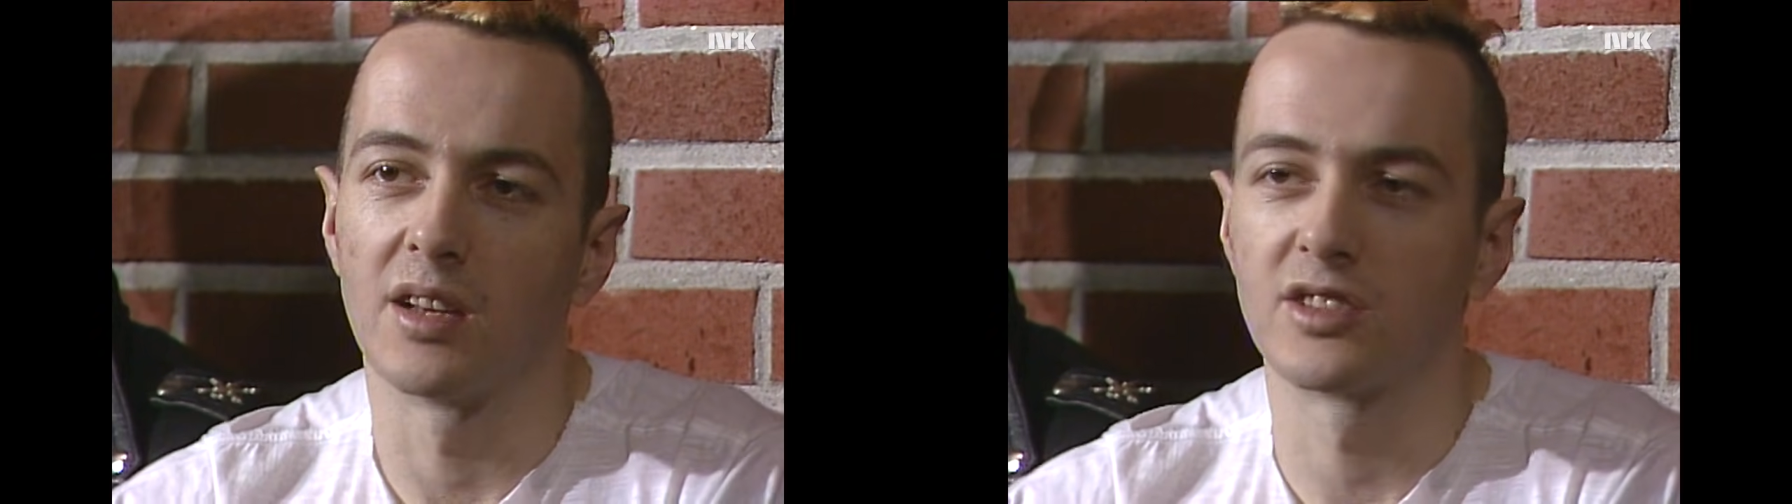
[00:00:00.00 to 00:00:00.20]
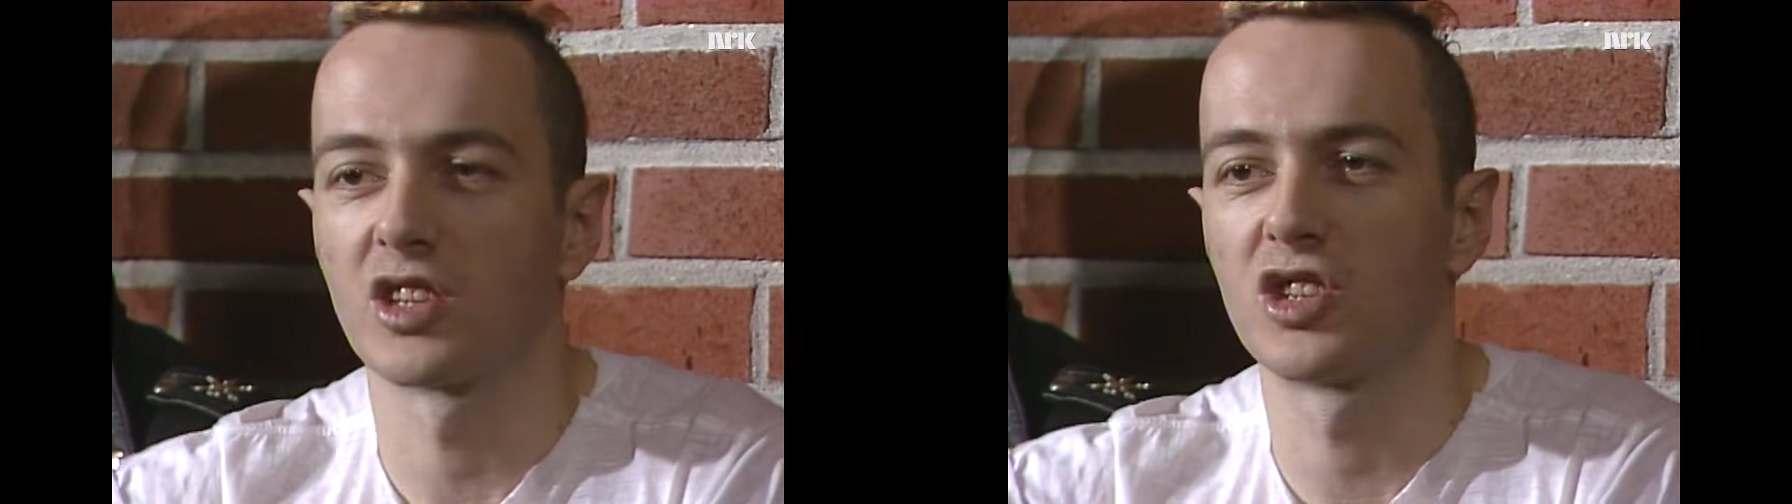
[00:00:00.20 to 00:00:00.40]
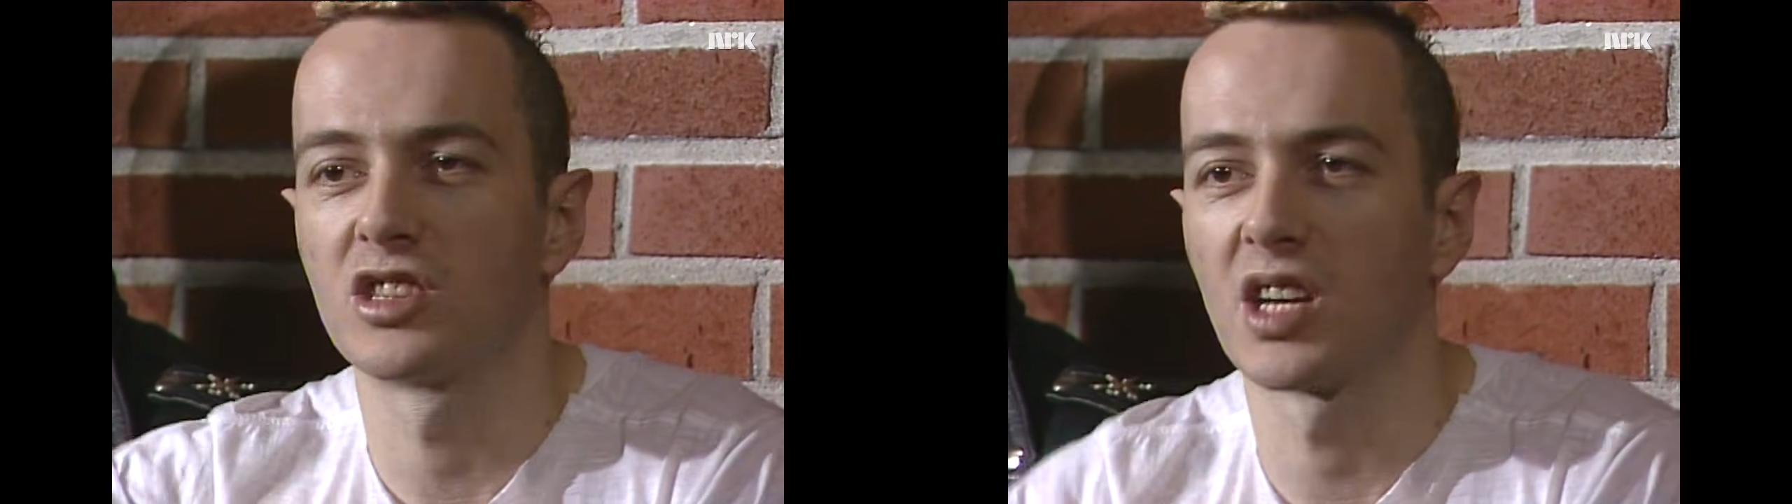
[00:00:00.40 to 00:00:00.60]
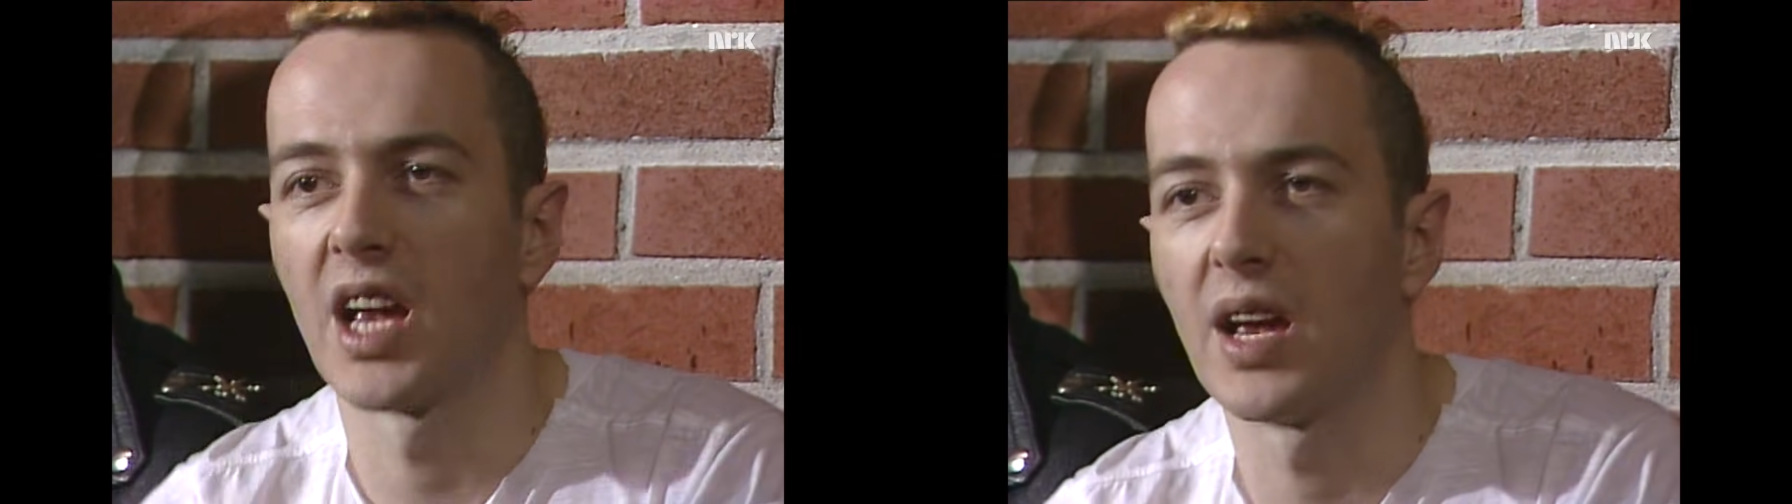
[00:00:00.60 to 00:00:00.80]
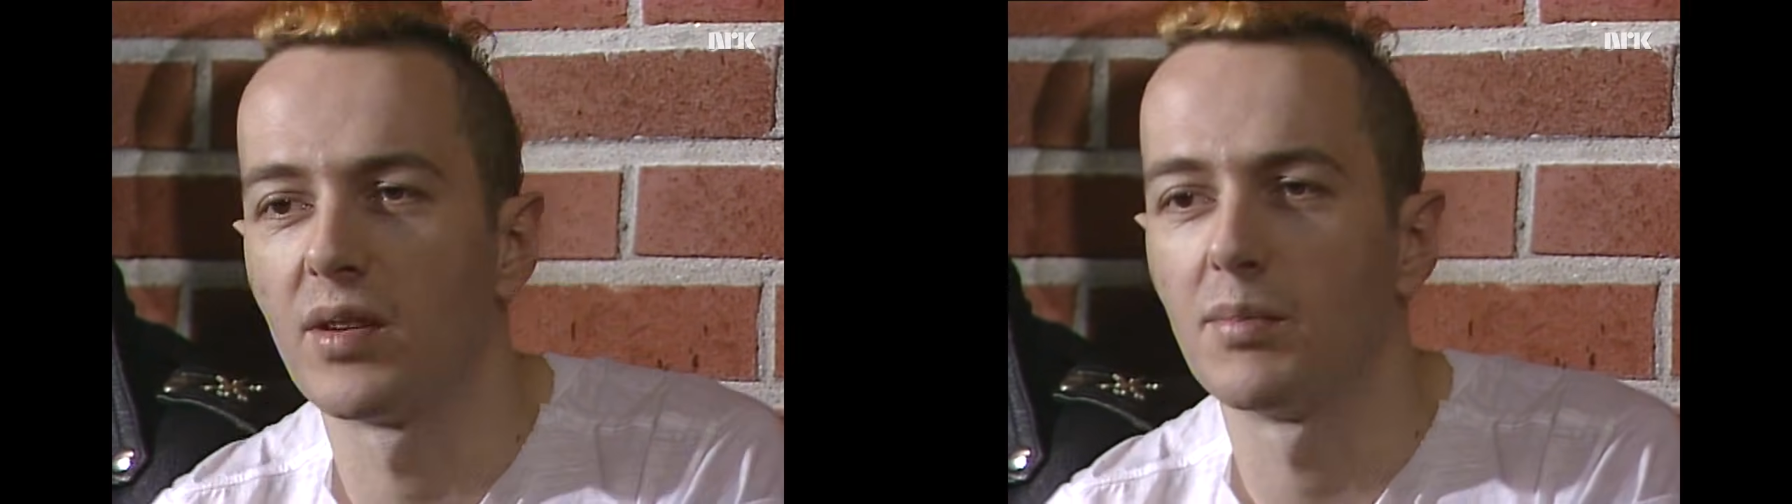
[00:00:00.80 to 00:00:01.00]
such as, say,
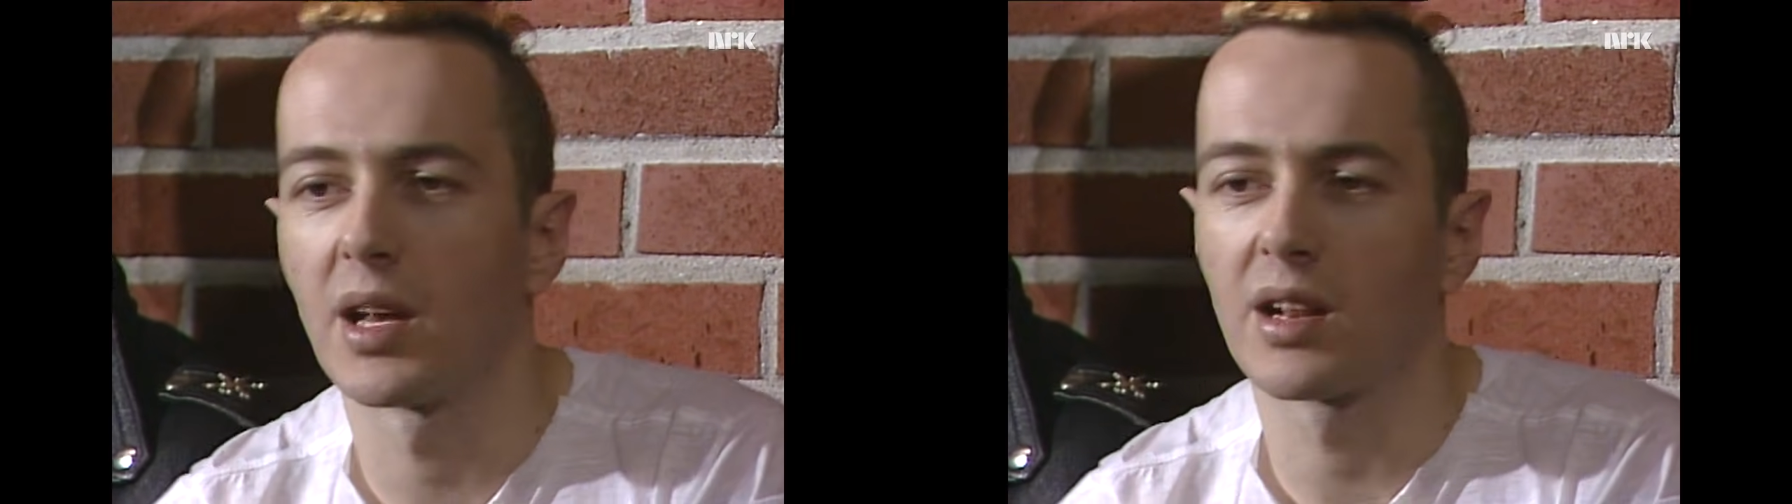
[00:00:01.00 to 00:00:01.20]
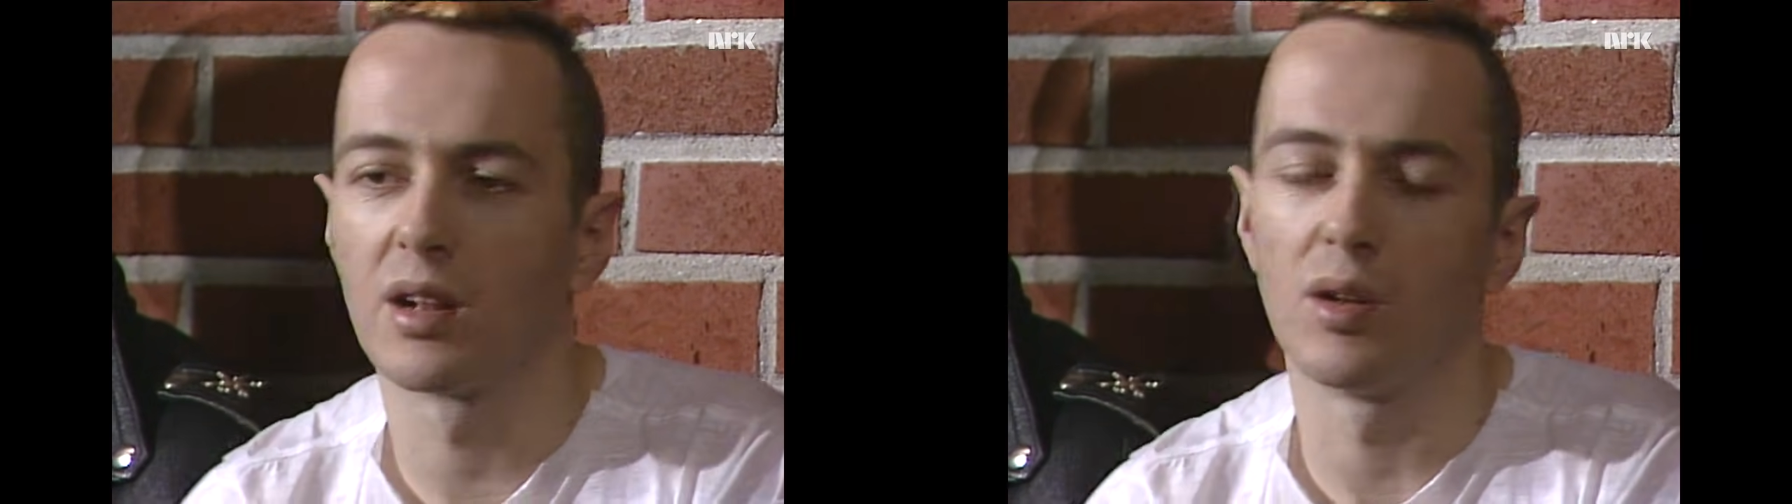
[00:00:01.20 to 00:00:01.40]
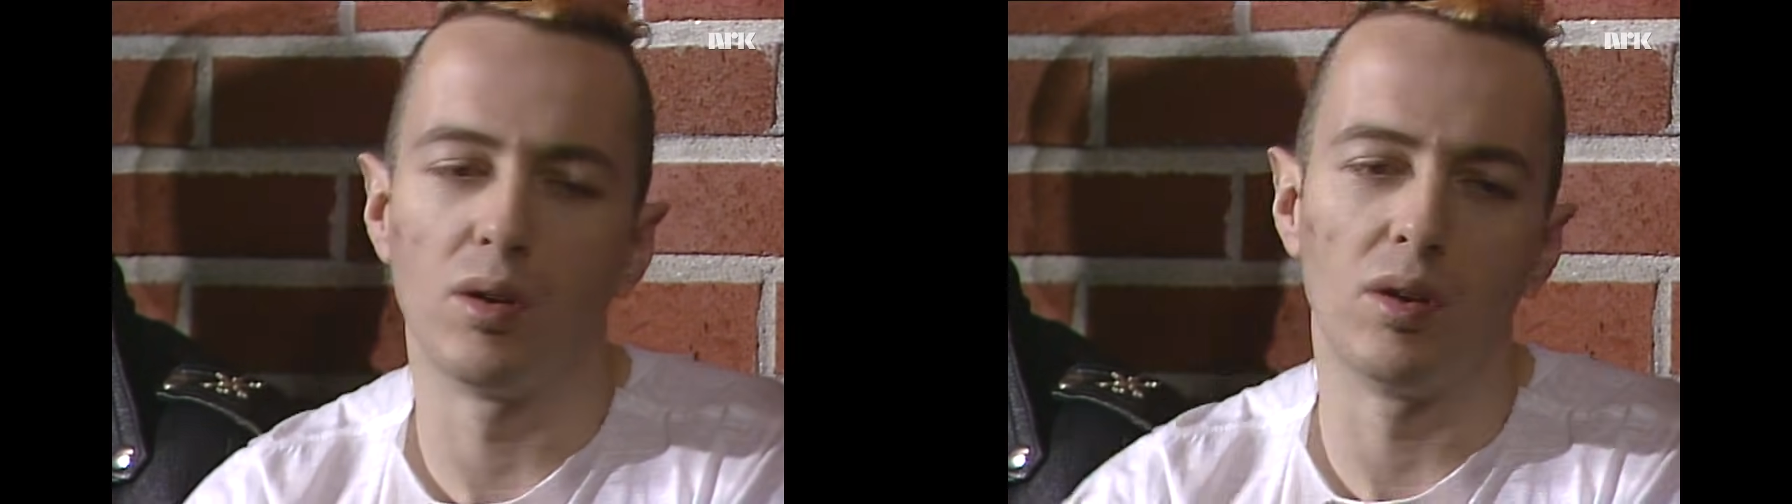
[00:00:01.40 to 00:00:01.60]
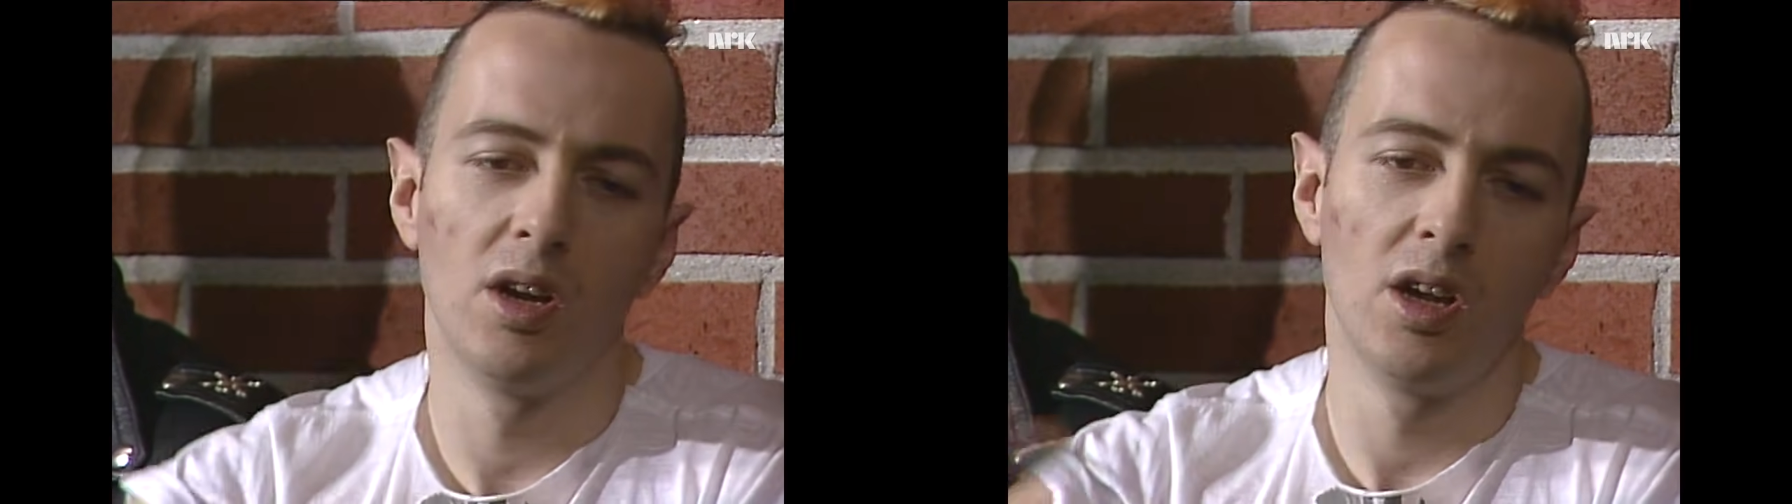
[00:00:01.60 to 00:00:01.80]
heavy metal